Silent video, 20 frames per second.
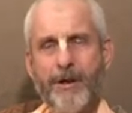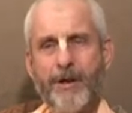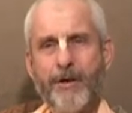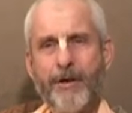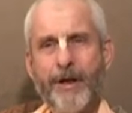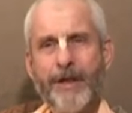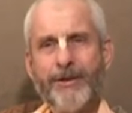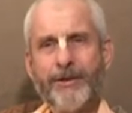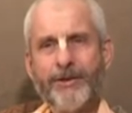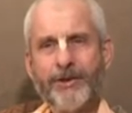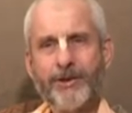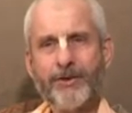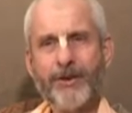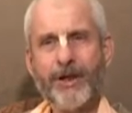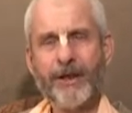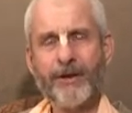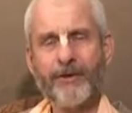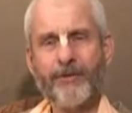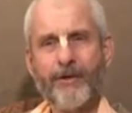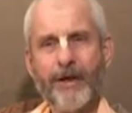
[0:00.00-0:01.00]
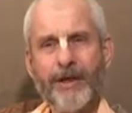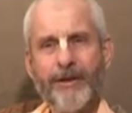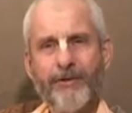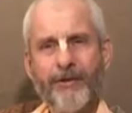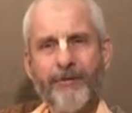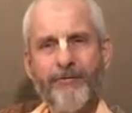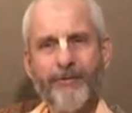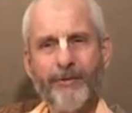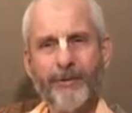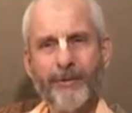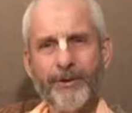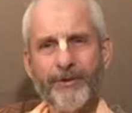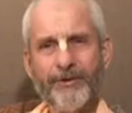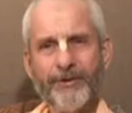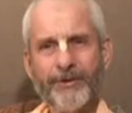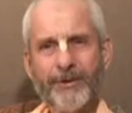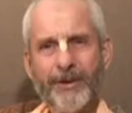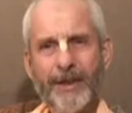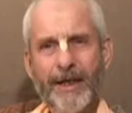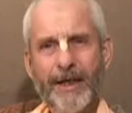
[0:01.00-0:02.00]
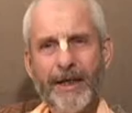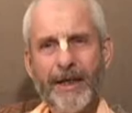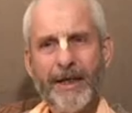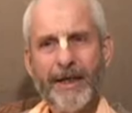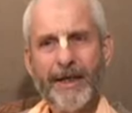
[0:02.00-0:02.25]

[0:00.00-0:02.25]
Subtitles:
greater strength, greater influence,